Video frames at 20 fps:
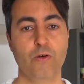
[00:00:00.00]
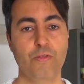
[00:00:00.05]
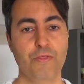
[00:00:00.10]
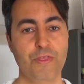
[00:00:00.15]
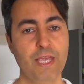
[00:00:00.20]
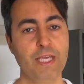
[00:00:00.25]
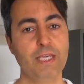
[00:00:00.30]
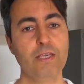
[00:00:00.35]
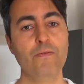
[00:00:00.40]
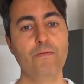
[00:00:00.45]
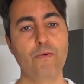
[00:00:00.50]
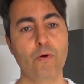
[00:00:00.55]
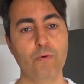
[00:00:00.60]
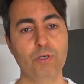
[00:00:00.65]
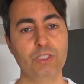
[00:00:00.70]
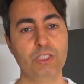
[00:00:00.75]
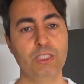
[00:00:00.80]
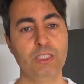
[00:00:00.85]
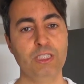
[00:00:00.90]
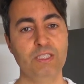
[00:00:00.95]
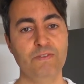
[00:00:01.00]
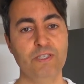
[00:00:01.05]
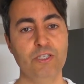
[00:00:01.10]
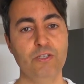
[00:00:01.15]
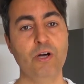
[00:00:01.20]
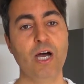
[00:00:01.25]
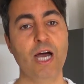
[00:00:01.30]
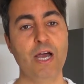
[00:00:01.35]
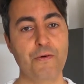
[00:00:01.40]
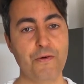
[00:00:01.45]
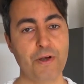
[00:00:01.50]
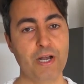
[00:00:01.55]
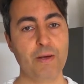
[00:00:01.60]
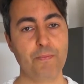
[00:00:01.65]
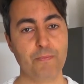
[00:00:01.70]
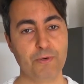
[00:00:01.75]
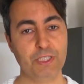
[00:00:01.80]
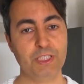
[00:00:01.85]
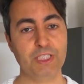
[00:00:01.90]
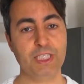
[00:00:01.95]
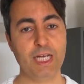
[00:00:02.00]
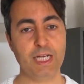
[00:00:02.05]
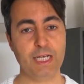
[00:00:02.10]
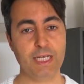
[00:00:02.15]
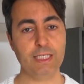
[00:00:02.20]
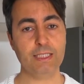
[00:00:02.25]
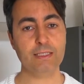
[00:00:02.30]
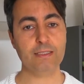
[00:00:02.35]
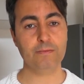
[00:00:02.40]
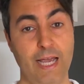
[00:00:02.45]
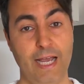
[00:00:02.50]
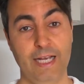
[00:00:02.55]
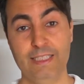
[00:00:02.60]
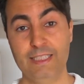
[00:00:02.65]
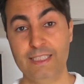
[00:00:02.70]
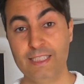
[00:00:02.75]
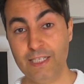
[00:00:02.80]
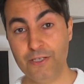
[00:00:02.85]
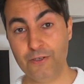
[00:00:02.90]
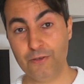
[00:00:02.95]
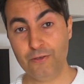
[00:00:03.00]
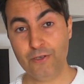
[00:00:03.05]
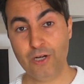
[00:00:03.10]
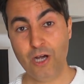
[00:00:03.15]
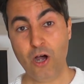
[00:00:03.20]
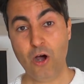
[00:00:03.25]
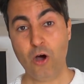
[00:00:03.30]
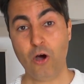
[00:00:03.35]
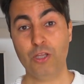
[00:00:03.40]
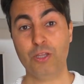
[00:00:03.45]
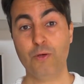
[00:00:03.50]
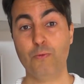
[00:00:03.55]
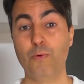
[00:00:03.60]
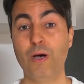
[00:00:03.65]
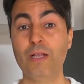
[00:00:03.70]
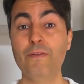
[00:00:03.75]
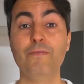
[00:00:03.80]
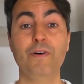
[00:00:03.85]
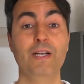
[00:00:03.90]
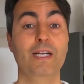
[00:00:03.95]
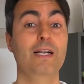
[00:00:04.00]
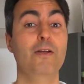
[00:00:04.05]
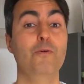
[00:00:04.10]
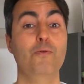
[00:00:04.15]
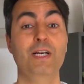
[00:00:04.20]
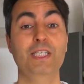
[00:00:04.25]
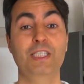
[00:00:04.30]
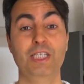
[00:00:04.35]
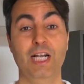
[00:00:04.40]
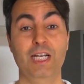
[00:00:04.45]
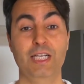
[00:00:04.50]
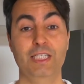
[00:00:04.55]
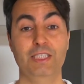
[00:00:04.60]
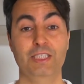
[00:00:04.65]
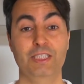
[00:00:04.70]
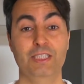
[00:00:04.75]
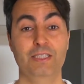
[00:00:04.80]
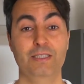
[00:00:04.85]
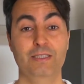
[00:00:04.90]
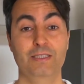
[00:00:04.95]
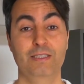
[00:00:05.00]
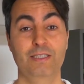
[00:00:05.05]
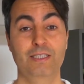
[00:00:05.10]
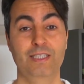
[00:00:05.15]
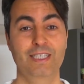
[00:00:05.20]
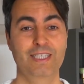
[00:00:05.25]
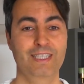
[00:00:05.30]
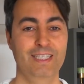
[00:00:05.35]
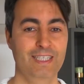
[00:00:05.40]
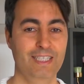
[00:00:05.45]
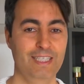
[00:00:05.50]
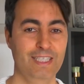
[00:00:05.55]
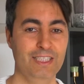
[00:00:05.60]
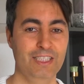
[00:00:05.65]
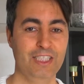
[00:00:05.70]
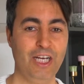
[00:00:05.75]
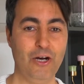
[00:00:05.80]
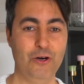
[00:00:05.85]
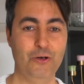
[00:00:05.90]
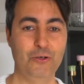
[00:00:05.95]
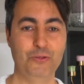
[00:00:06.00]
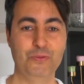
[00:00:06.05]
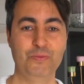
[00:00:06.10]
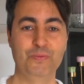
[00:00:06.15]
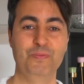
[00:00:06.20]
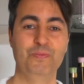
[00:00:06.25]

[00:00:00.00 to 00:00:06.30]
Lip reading: thank you for watching this video. I really appreciate it, and see you on the One Funnel Away Challenge. Ciao.